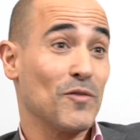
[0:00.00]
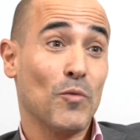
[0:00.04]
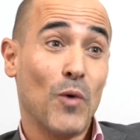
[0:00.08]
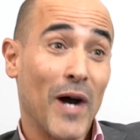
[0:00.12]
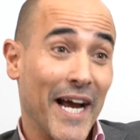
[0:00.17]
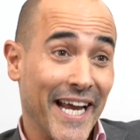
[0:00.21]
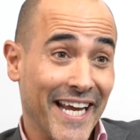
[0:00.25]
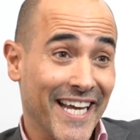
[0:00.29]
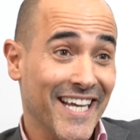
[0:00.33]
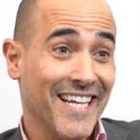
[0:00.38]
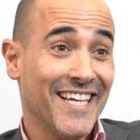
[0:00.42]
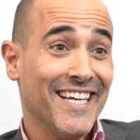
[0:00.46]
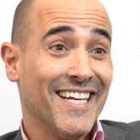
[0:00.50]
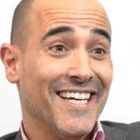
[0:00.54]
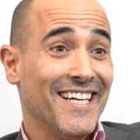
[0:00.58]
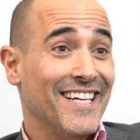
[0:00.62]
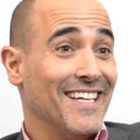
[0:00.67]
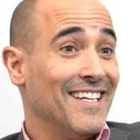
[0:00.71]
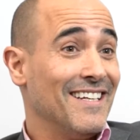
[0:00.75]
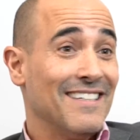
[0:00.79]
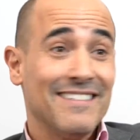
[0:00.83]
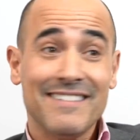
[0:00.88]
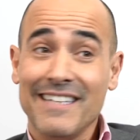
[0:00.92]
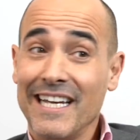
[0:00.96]
white.
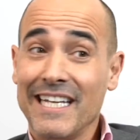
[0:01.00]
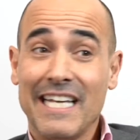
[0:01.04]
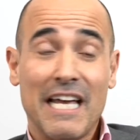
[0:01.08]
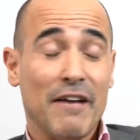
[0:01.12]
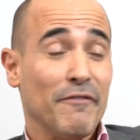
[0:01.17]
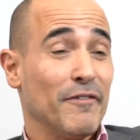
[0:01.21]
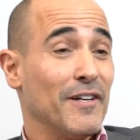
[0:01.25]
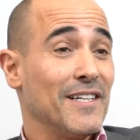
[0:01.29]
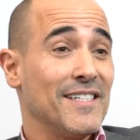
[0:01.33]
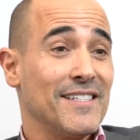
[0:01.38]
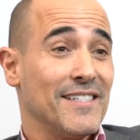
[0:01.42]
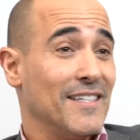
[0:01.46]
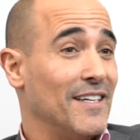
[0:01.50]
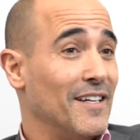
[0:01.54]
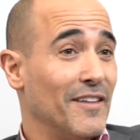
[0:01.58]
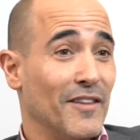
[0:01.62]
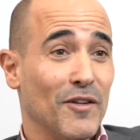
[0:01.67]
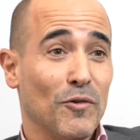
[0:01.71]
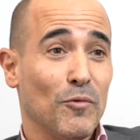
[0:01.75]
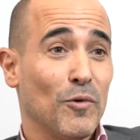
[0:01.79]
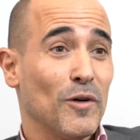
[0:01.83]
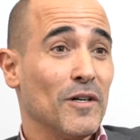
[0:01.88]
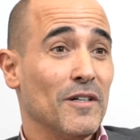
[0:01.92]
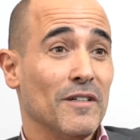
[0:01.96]
Like every city in
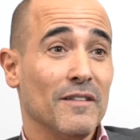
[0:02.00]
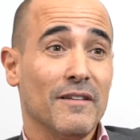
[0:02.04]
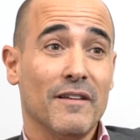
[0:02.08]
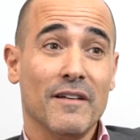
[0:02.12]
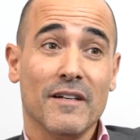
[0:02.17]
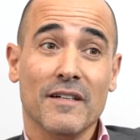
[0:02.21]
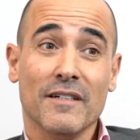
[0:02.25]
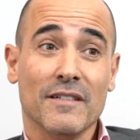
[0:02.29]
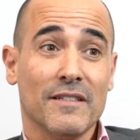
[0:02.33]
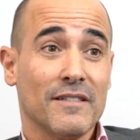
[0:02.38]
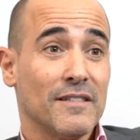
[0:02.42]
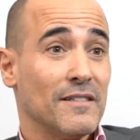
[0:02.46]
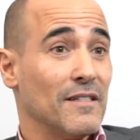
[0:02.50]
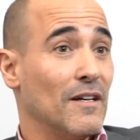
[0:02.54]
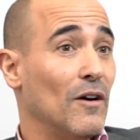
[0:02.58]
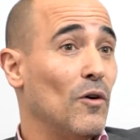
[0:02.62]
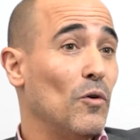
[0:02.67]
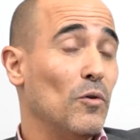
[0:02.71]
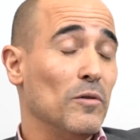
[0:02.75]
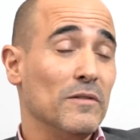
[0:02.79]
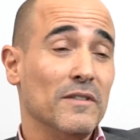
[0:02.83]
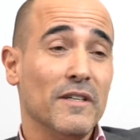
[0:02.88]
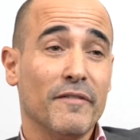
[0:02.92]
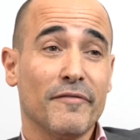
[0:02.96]
the world, there is a
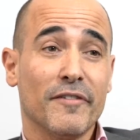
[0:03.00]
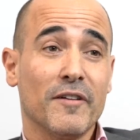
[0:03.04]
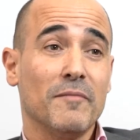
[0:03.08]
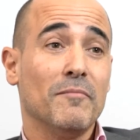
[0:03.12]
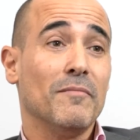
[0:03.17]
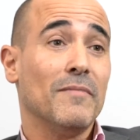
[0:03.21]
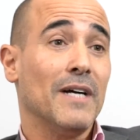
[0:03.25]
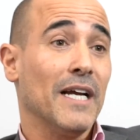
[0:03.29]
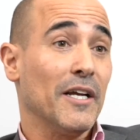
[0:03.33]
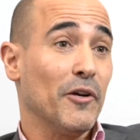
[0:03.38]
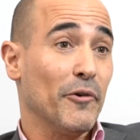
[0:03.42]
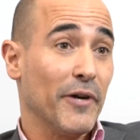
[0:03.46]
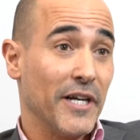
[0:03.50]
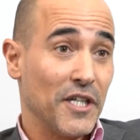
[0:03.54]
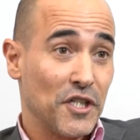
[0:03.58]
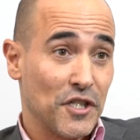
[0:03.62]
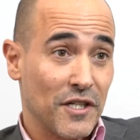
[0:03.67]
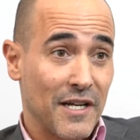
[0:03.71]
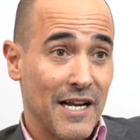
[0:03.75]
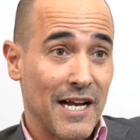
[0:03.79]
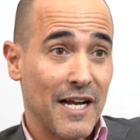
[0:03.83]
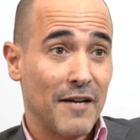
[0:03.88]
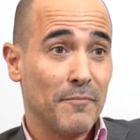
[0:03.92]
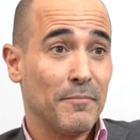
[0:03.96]
whole different
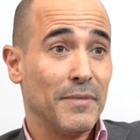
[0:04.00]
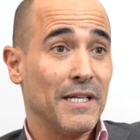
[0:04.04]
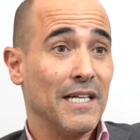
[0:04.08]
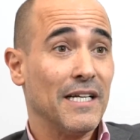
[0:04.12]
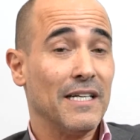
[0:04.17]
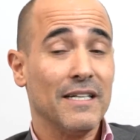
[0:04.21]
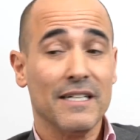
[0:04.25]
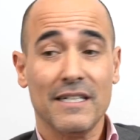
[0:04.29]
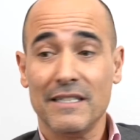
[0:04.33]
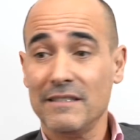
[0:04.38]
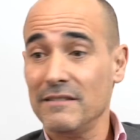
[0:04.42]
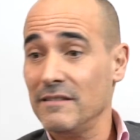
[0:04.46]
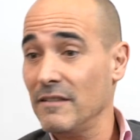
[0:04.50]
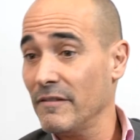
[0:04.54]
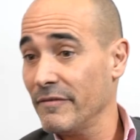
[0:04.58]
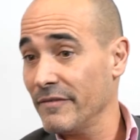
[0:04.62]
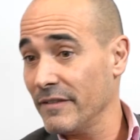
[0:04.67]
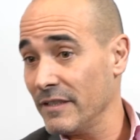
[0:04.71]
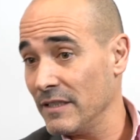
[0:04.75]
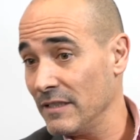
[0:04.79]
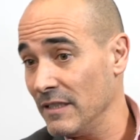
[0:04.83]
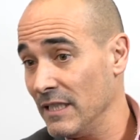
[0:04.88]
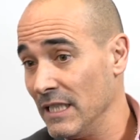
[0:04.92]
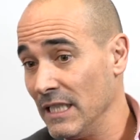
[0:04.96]
migration happening, a
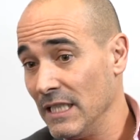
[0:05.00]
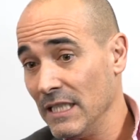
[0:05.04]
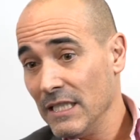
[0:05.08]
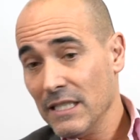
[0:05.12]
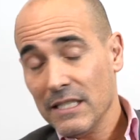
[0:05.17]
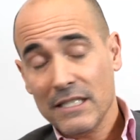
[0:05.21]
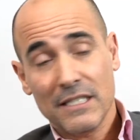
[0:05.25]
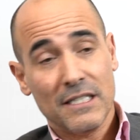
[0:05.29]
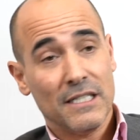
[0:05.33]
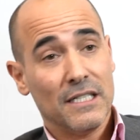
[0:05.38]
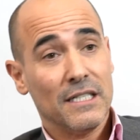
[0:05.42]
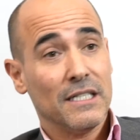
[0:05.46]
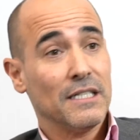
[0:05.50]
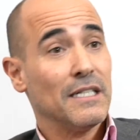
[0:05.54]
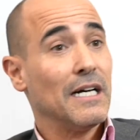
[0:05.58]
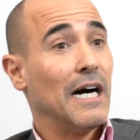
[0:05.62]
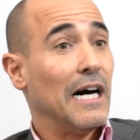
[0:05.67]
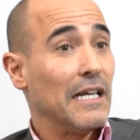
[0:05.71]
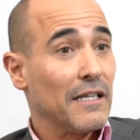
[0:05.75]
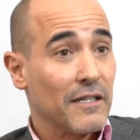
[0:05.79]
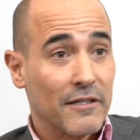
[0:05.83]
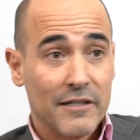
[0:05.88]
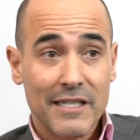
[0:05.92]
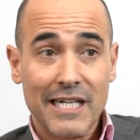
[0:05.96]
different
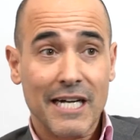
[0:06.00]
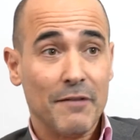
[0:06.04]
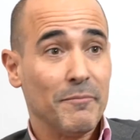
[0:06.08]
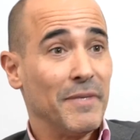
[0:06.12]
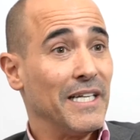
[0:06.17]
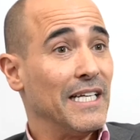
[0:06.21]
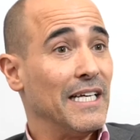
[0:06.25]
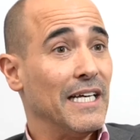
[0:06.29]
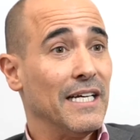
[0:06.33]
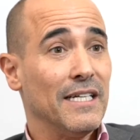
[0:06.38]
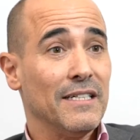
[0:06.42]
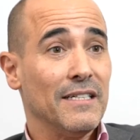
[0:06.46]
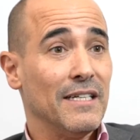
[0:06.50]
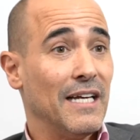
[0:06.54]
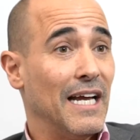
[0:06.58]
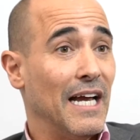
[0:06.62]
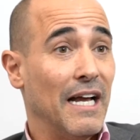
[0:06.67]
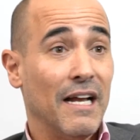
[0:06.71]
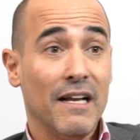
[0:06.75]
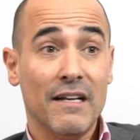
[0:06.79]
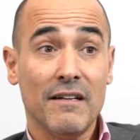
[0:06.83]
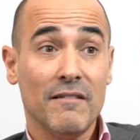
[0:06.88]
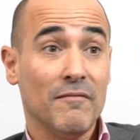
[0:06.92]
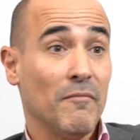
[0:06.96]
color coming in,
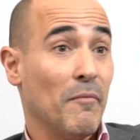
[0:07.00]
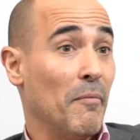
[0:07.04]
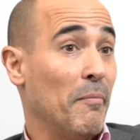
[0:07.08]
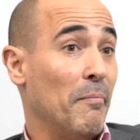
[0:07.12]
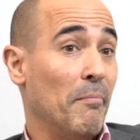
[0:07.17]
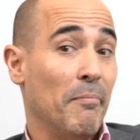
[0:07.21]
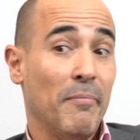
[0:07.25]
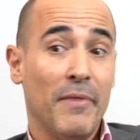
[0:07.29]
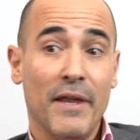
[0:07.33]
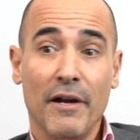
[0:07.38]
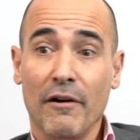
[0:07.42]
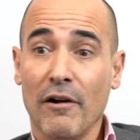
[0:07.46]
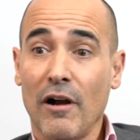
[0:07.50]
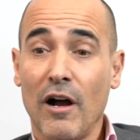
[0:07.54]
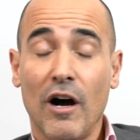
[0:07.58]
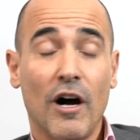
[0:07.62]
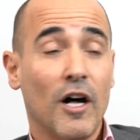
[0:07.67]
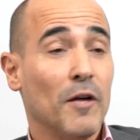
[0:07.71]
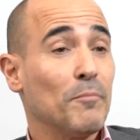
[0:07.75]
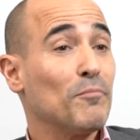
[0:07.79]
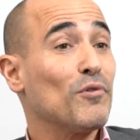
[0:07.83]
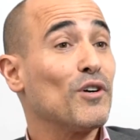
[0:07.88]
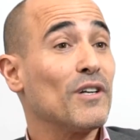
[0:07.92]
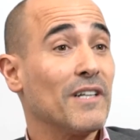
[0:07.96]
and they're
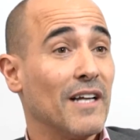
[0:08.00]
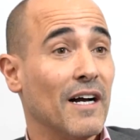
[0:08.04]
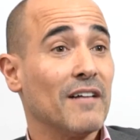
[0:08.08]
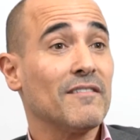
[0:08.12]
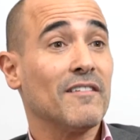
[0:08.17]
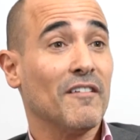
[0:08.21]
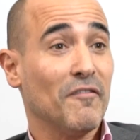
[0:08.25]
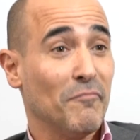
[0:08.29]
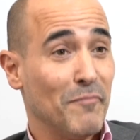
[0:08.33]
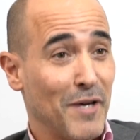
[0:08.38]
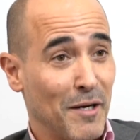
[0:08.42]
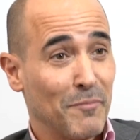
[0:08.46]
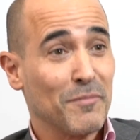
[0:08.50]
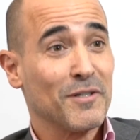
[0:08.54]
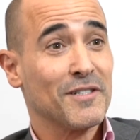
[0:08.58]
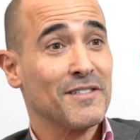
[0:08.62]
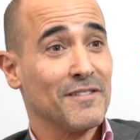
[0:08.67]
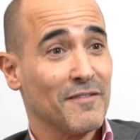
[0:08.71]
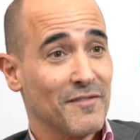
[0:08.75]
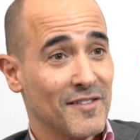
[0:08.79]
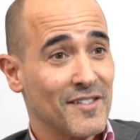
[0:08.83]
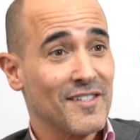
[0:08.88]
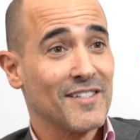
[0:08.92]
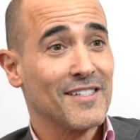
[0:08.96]
all productive members
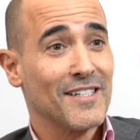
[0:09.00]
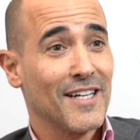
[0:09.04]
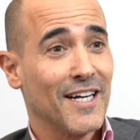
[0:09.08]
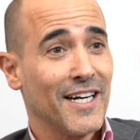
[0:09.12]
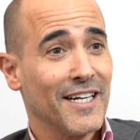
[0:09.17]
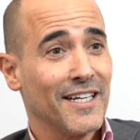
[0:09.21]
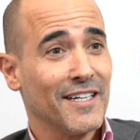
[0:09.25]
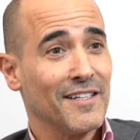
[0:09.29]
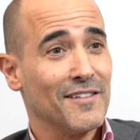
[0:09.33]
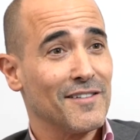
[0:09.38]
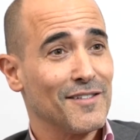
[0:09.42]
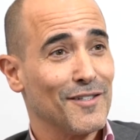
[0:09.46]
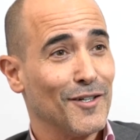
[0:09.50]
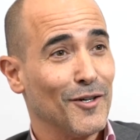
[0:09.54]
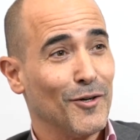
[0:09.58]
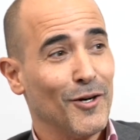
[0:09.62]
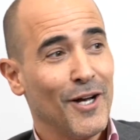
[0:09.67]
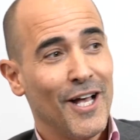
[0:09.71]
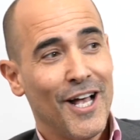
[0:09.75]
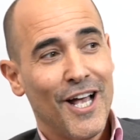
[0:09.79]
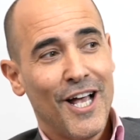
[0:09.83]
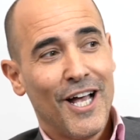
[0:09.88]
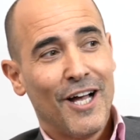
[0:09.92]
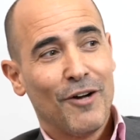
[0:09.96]
of society. So
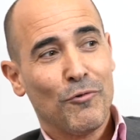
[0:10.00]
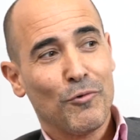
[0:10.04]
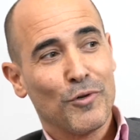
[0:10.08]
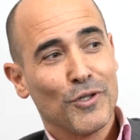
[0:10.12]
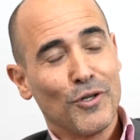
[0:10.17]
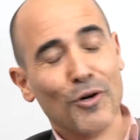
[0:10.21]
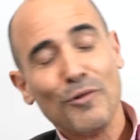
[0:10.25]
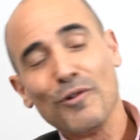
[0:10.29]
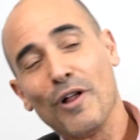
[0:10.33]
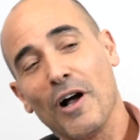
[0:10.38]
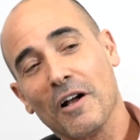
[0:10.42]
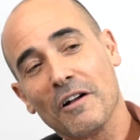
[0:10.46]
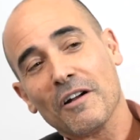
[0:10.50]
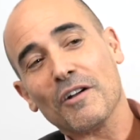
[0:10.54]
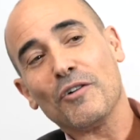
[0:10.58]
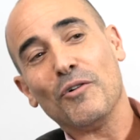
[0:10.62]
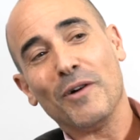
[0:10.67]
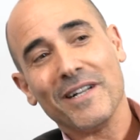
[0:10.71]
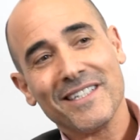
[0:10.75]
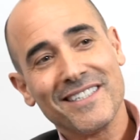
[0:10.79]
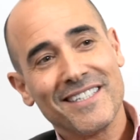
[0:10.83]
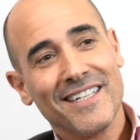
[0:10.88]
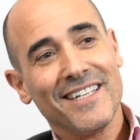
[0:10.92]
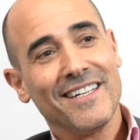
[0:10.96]
we're no longer
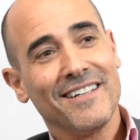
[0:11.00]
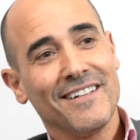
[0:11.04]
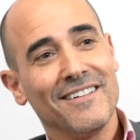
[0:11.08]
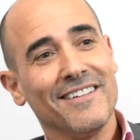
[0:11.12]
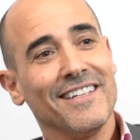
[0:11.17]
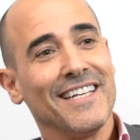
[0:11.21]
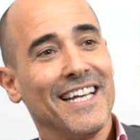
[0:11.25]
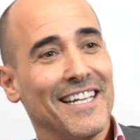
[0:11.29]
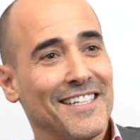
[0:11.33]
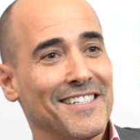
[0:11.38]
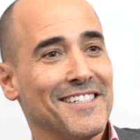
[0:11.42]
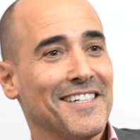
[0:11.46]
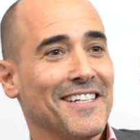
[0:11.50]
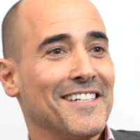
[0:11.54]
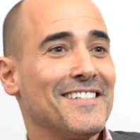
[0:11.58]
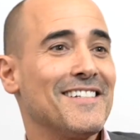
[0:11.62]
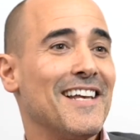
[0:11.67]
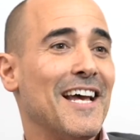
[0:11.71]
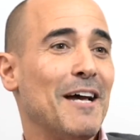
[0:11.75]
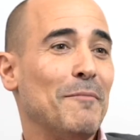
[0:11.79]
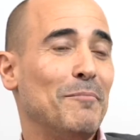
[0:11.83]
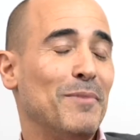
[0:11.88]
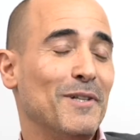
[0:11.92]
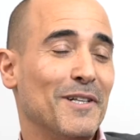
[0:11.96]
going to Italy, as an
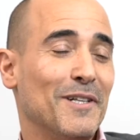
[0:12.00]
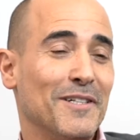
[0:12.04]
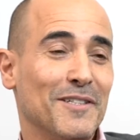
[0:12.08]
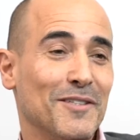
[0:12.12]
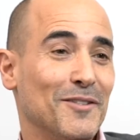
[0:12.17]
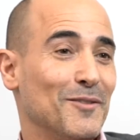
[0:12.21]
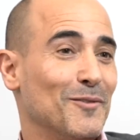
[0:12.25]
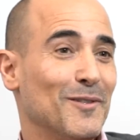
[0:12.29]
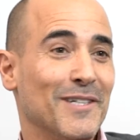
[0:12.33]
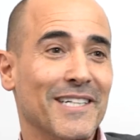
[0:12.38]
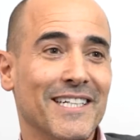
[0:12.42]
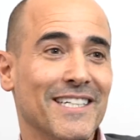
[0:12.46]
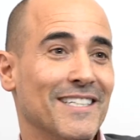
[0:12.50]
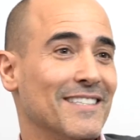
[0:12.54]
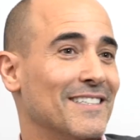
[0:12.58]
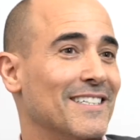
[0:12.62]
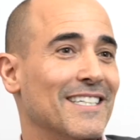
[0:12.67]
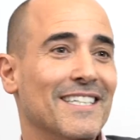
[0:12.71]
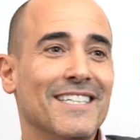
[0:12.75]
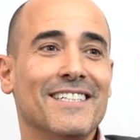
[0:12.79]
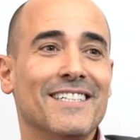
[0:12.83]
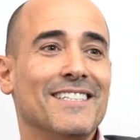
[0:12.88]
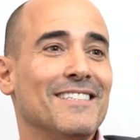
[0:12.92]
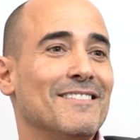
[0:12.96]
example, and doing
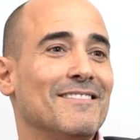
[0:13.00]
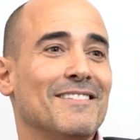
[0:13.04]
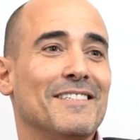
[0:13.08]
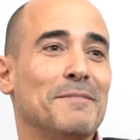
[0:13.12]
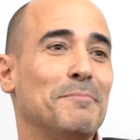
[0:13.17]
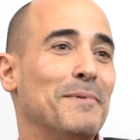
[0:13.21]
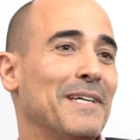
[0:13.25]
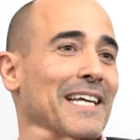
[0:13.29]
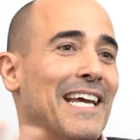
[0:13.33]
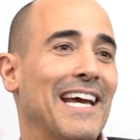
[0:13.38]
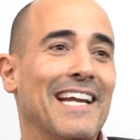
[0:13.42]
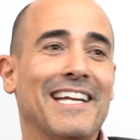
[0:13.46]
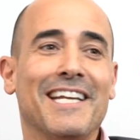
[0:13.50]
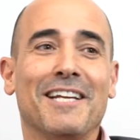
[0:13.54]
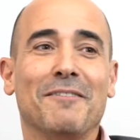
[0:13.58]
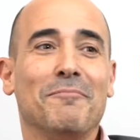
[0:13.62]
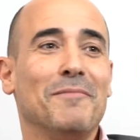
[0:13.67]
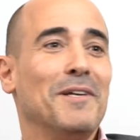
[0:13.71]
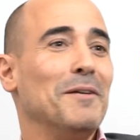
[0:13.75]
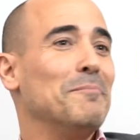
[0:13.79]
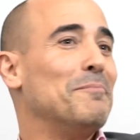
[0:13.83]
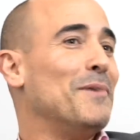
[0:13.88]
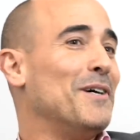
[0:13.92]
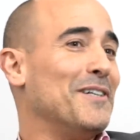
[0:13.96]
spaghetti and
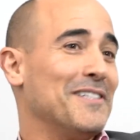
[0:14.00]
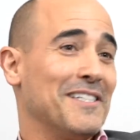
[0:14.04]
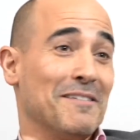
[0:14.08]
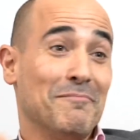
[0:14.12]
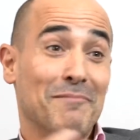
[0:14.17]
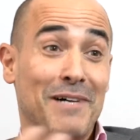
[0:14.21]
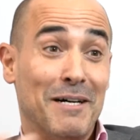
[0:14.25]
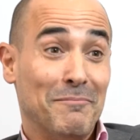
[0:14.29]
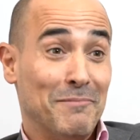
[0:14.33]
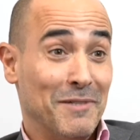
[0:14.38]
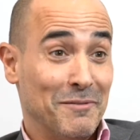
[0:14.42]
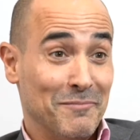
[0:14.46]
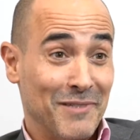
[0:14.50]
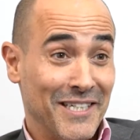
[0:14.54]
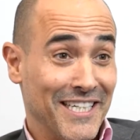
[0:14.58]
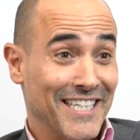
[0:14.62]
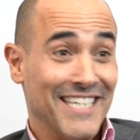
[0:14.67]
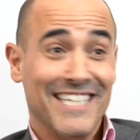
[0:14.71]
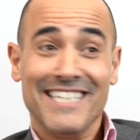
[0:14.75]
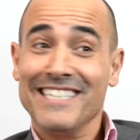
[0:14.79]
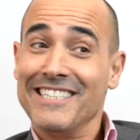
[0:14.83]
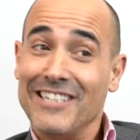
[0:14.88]
meatballs and Mamma Mia.